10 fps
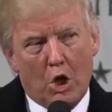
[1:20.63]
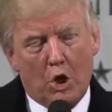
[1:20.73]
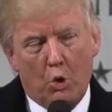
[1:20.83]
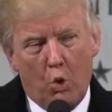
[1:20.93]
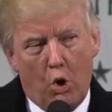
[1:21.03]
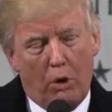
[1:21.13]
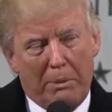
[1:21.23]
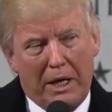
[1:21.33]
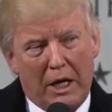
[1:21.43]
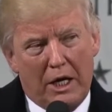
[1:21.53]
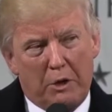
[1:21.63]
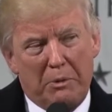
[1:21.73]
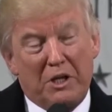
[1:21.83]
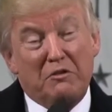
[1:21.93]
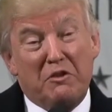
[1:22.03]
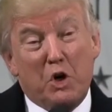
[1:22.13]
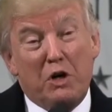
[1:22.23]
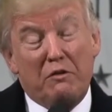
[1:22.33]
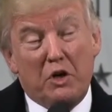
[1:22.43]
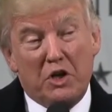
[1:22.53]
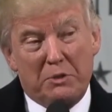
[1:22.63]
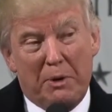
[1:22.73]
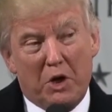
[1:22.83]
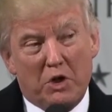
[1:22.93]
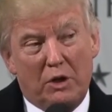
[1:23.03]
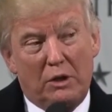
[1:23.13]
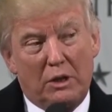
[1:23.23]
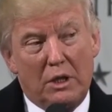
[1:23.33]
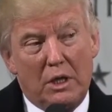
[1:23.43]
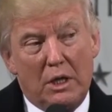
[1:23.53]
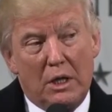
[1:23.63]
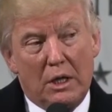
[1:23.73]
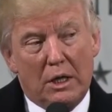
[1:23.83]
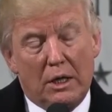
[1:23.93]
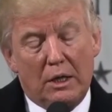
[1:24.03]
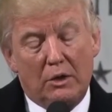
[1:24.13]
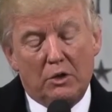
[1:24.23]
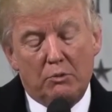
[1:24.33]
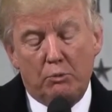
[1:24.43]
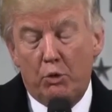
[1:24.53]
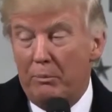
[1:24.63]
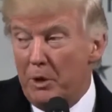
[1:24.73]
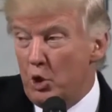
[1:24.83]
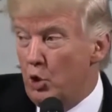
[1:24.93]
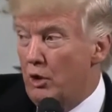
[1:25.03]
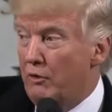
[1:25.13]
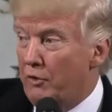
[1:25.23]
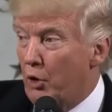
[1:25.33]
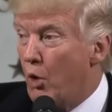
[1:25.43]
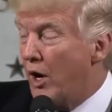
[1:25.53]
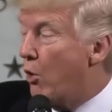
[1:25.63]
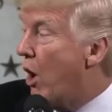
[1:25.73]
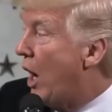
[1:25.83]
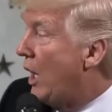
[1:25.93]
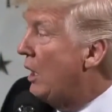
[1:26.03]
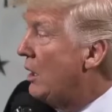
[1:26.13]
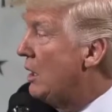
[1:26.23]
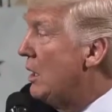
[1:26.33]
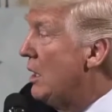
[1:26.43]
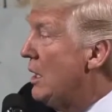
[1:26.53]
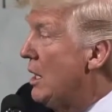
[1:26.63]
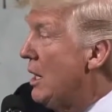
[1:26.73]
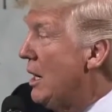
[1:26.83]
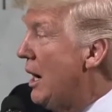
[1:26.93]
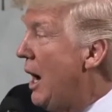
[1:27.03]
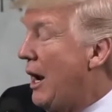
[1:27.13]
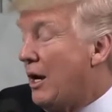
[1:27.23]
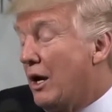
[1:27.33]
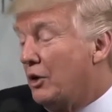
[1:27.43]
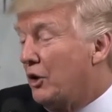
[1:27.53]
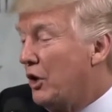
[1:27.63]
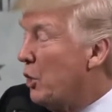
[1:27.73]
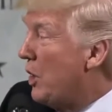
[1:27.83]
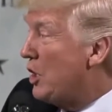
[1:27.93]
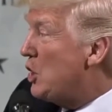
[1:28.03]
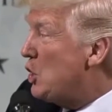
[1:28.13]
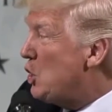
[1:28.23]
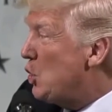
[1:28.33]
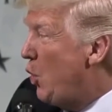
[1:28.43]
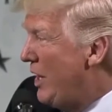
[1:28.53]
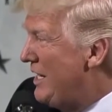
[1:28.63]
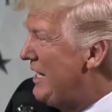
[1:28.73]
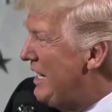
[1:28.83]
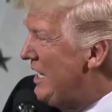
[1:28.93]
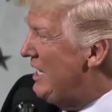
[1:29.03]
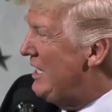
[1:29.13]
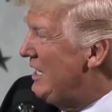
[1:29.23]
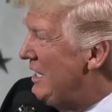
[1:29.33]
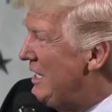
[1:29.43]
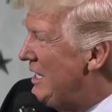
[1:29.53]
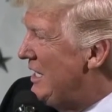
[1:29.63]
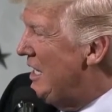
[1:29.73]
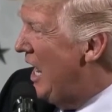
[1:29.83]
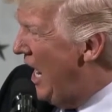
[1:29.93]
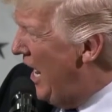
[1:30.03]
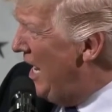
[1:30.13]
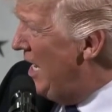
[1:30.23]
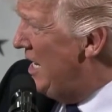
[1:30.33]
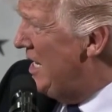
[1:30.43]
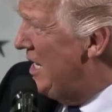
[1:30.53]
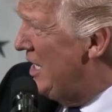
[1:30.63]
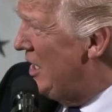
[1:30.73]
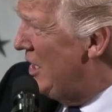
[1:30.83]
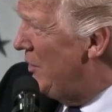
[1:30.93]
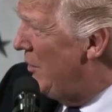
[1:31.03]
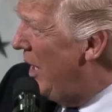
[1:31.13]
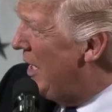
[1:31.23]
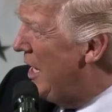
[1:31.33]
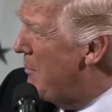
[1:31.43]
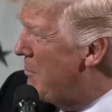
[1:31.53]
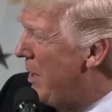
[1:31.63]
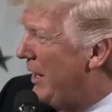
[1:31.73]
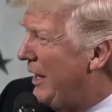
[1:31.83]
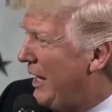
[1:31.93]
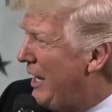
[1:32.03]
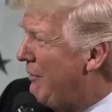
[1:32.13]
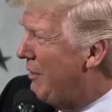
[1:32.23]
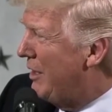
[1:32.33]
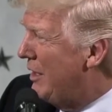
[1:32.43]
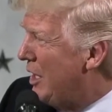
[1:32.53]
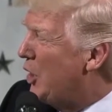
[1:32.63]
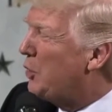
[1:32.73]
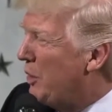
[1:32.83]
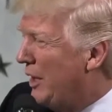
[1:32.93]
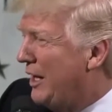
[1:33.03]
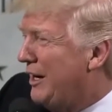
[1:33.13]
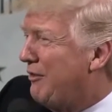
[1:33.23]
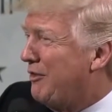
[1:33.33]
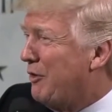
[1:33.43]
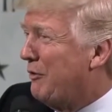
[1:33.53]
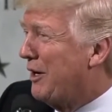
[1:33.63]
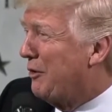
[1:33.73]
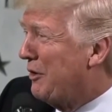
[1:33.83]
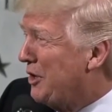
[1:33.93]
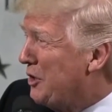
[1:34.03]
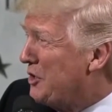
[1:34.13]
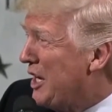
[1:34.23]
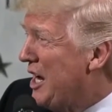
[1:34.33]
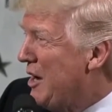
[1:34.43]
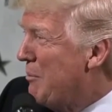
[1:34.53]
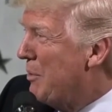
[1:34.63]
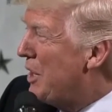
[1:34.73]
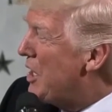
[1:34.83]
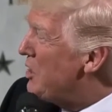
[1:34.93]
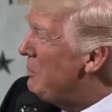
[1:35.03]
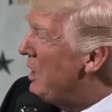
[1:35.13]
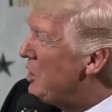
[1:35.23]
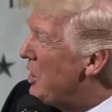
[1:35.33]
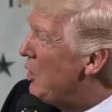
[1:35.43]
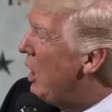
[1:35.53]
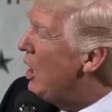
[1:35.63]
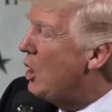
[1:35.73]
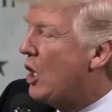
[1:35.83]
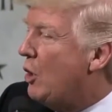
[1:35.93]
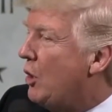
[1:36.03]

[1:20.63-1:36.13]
the wall behind me is very, very special. We've been touring for quite a while. And I'll tell you what, 29? I can't believe it. Oh, 28. We better reduce it. But that's amazing. And